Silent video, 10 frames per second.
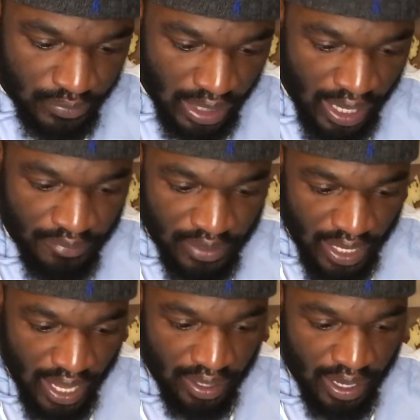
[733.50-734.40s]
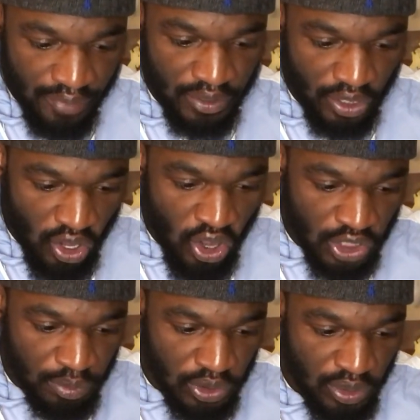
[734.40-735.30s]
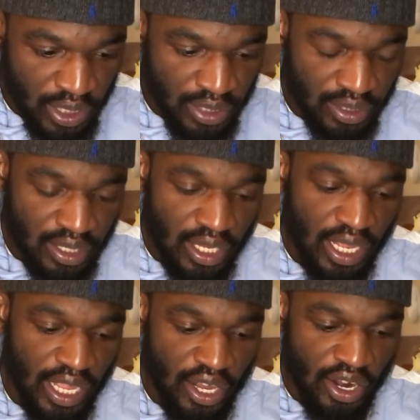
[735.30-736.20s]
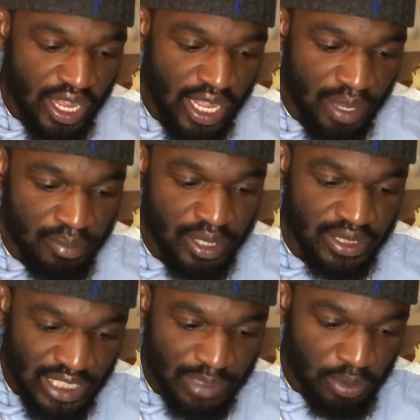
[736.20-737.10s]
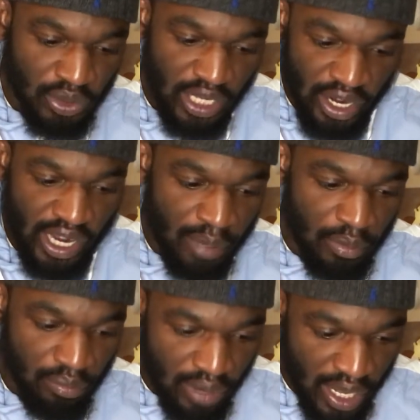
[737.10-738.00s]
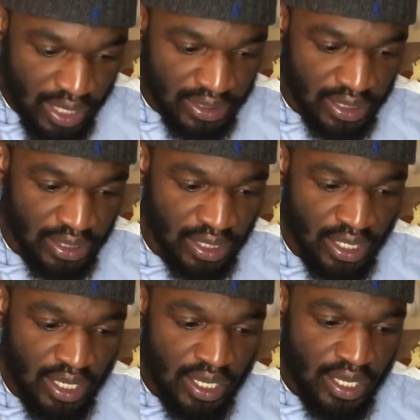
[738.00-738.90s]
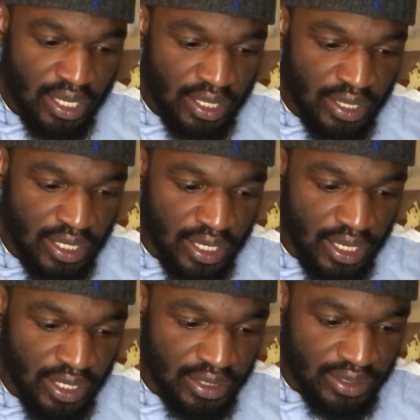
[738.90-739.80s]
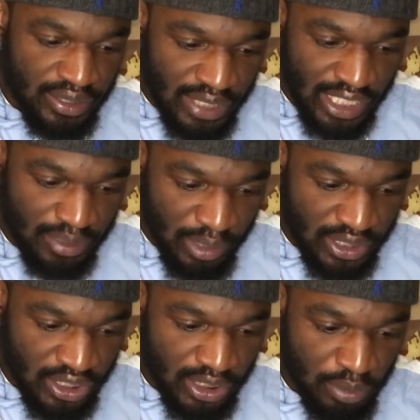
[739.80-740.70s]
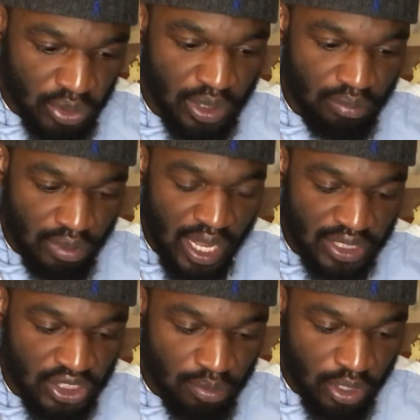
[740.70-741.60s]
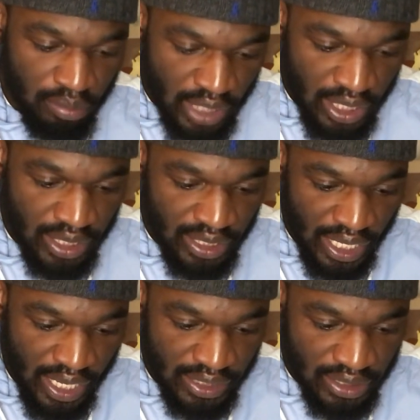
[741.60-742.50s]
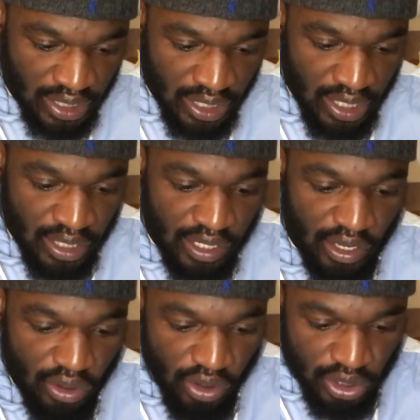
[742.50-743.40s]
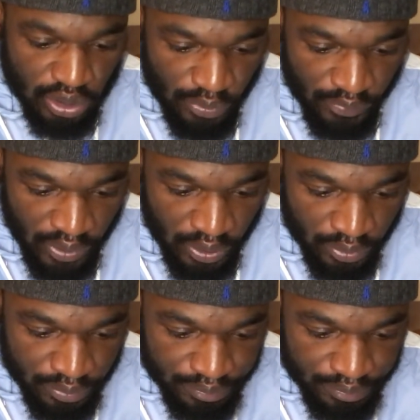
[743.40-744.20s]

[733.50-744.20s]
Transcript: after the calls between AR-Ab and the text between AR-Ab and Braz and the text messages between Braz and Jamal Blanding, Khaz, they also found